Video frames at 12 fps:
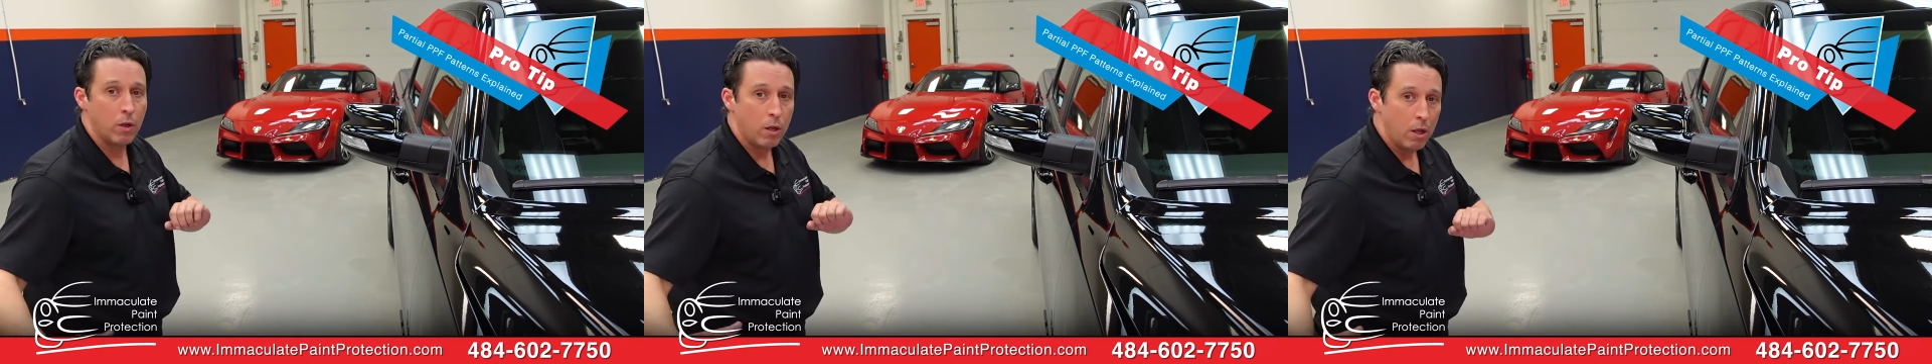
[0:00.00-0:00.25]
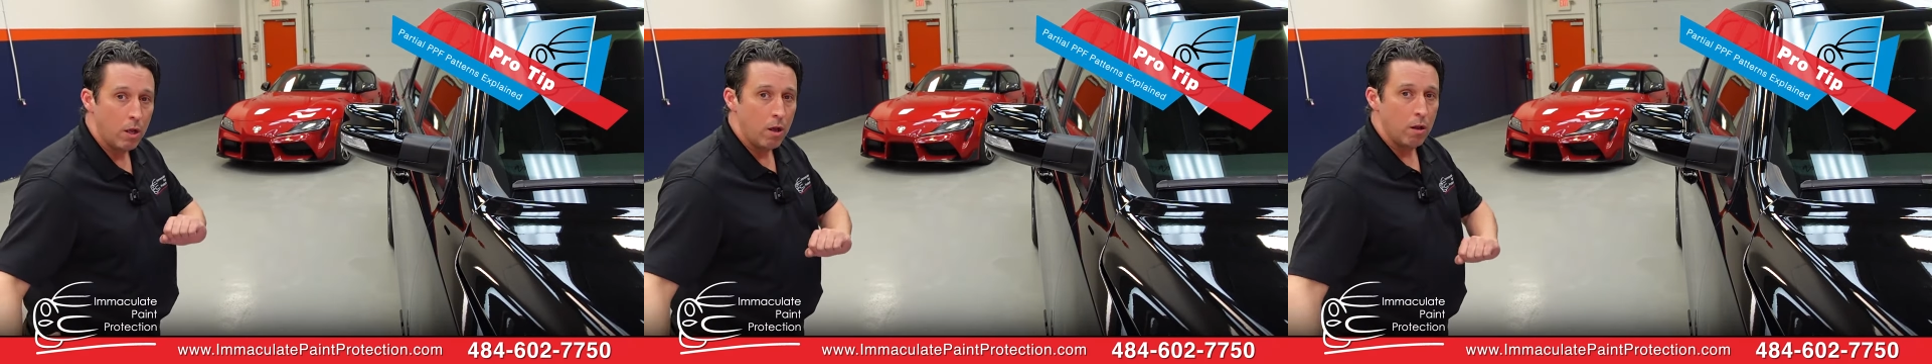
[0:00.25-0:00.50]

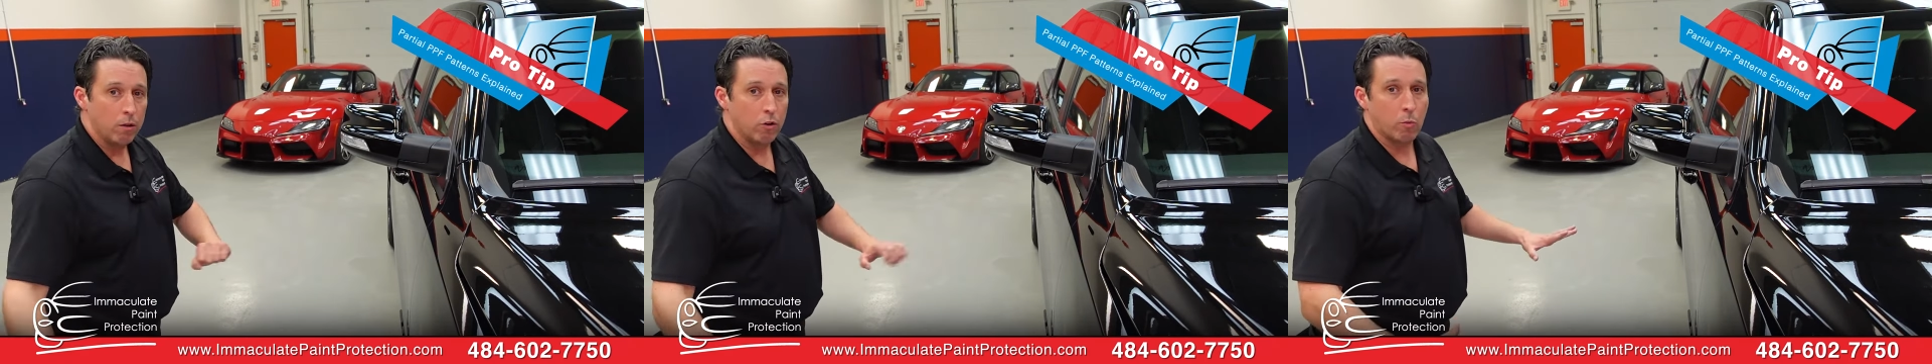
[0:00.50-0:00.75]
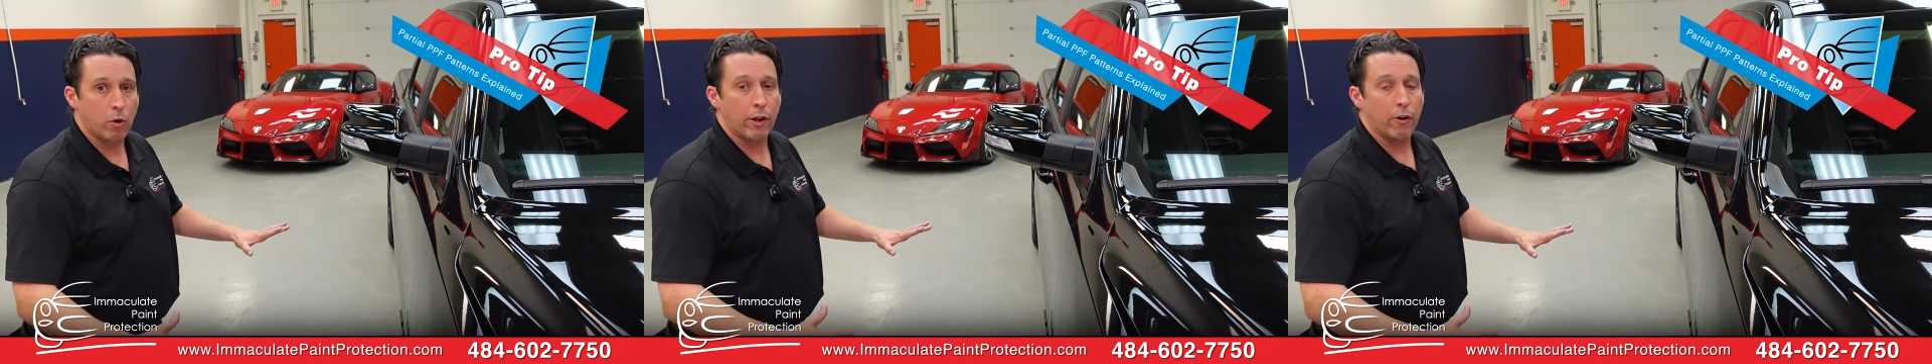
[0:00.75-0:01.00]
a
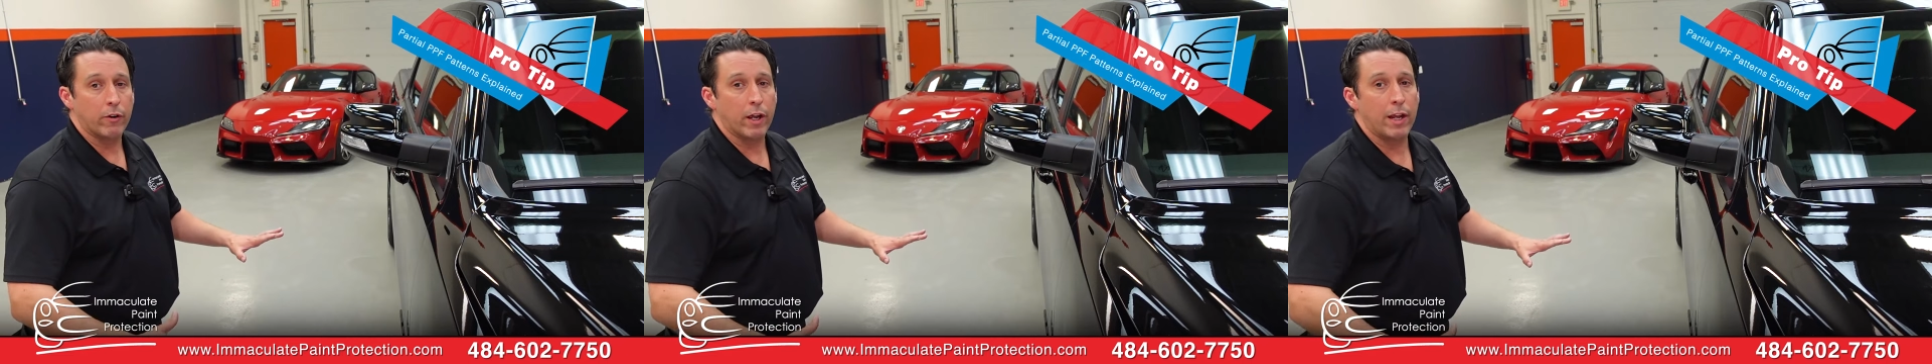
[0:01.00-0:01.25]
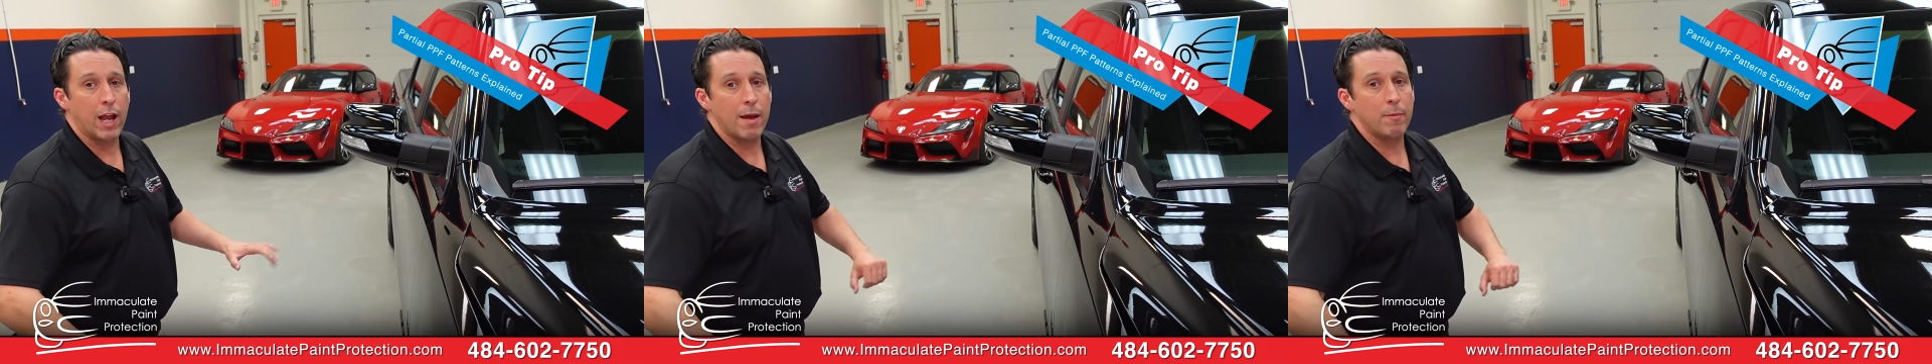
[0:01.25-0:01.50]
little more
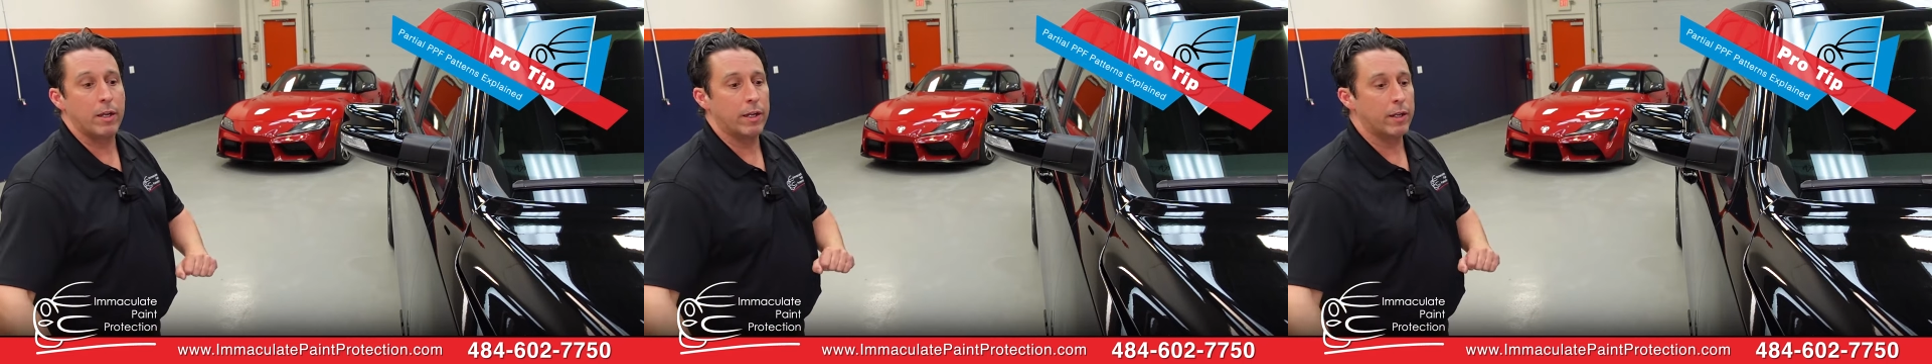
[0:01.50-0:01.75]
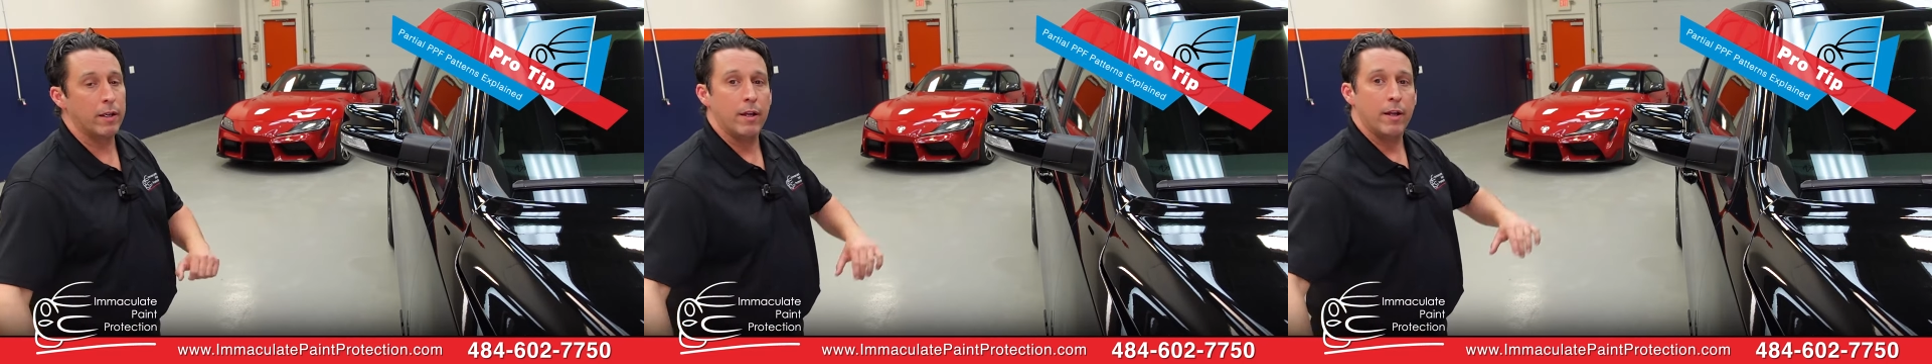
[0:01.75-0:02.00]

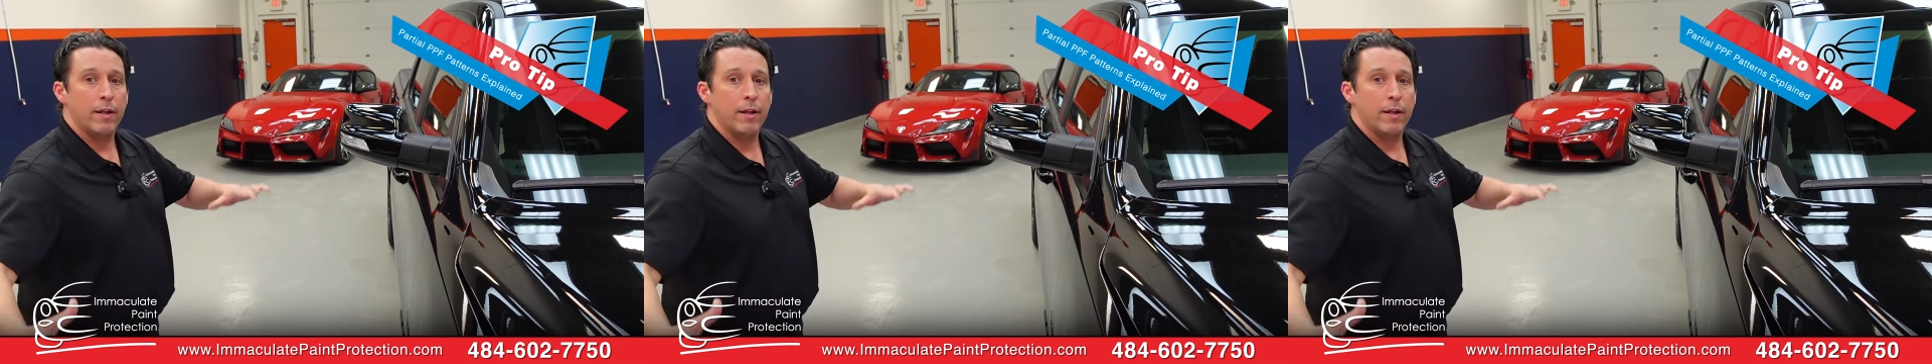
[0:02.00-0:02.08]
aerodynamic.